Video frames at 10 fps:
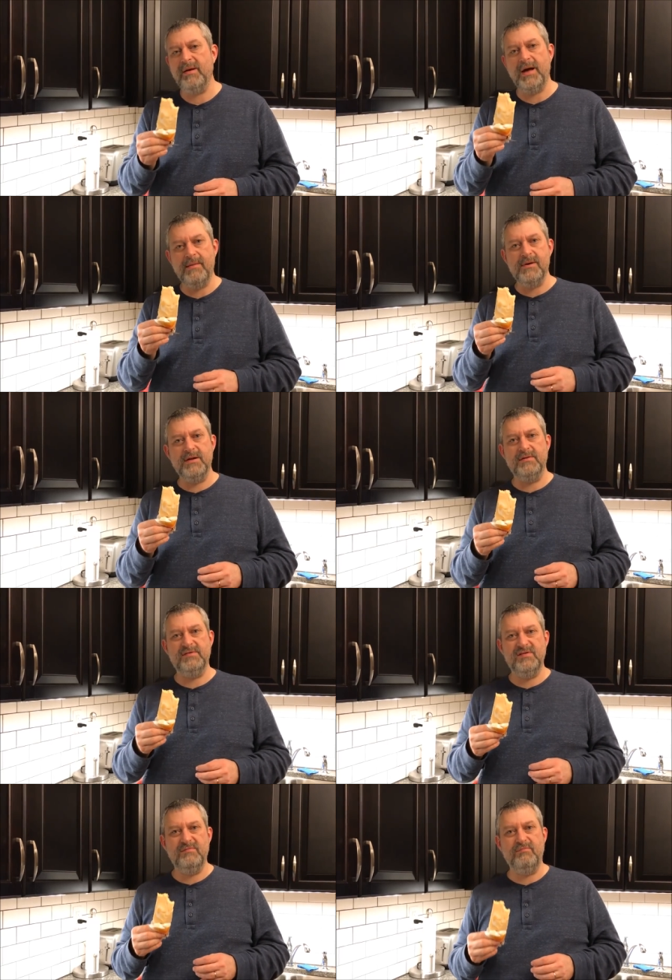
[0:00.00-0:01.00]
I'm going
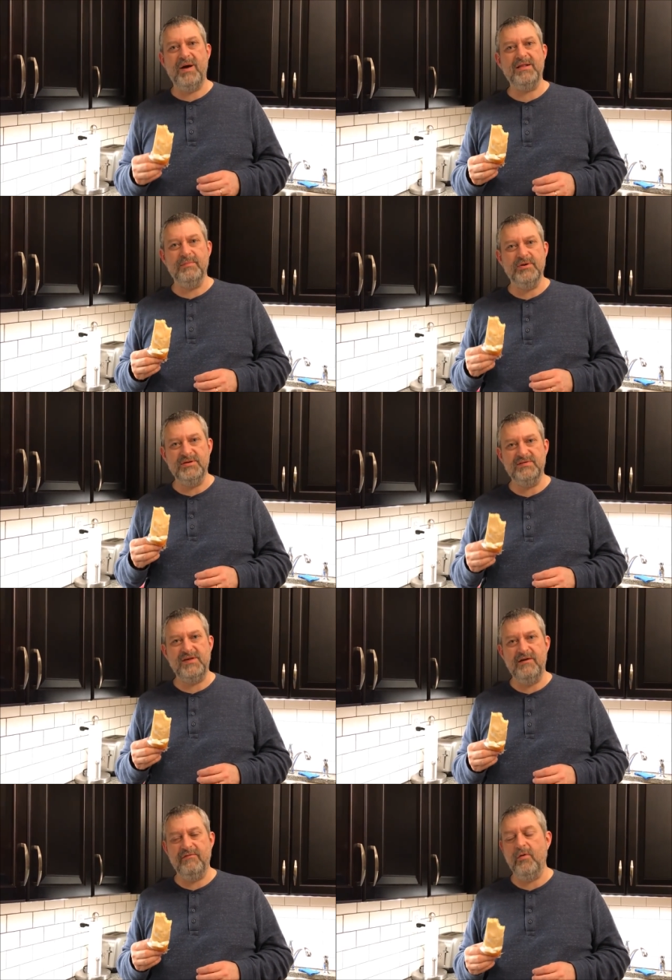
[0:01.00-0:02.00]
to bite the bullet and
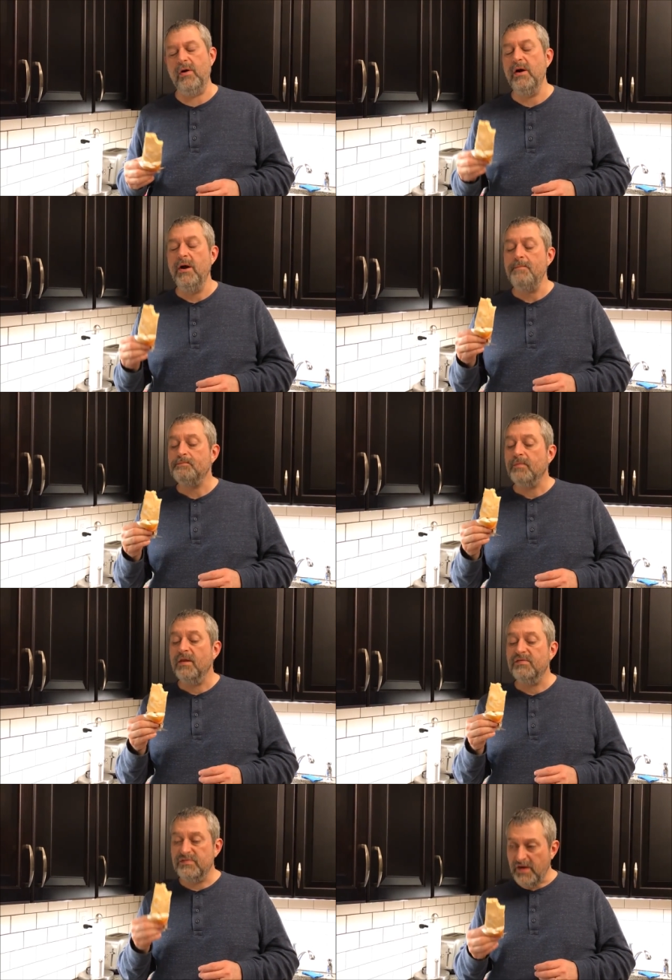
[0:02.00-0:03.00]
say a 4.
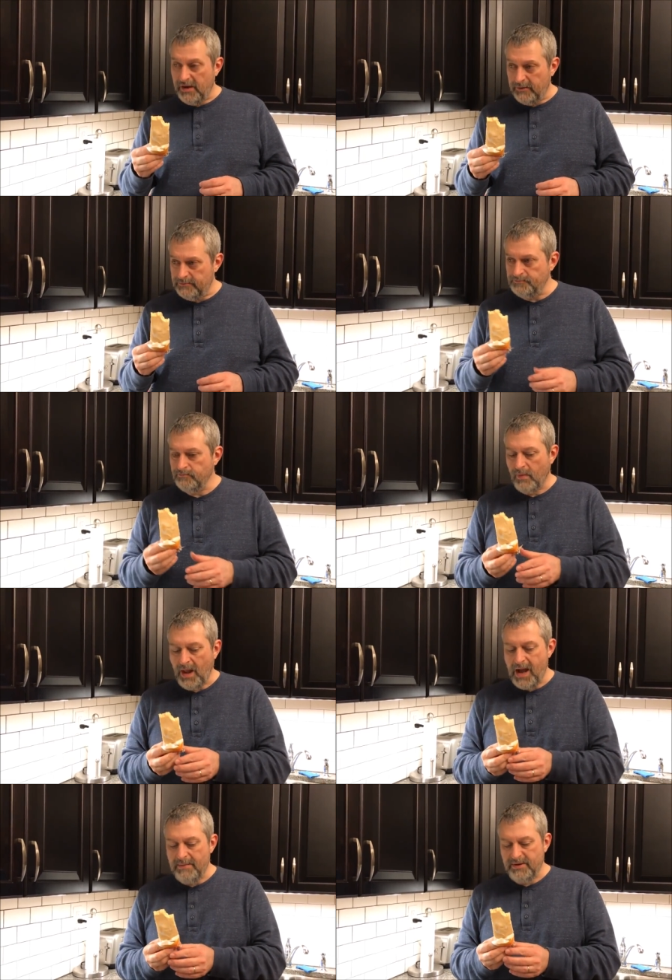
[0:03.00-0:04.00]
So,
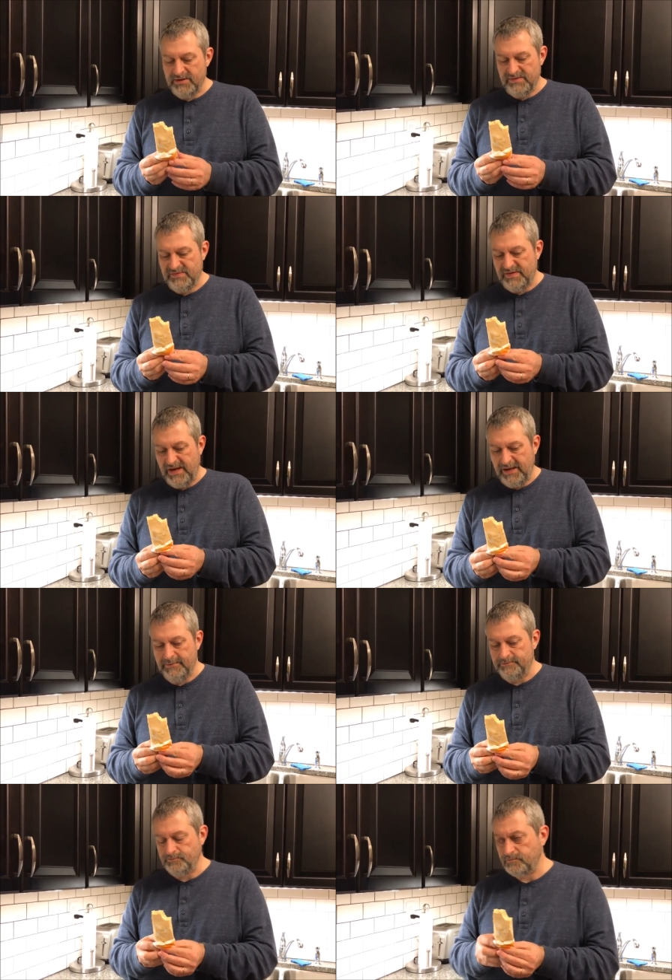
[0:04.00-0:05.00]
I'm gonna say,